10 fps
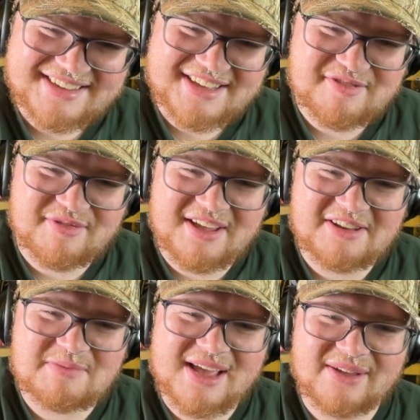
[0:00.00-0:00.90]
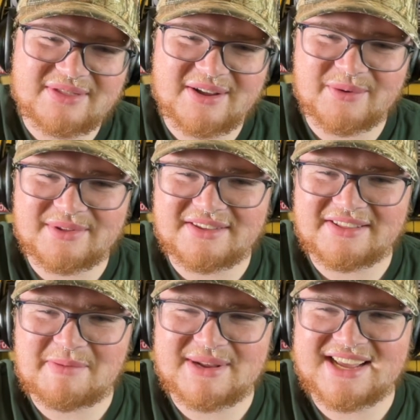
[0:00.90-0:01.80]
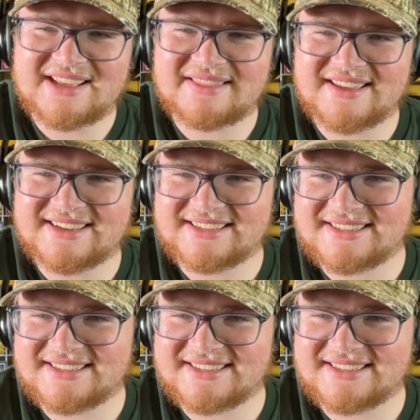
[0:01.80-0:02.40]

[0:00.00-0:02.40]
He faked me out there with the lemonade thing.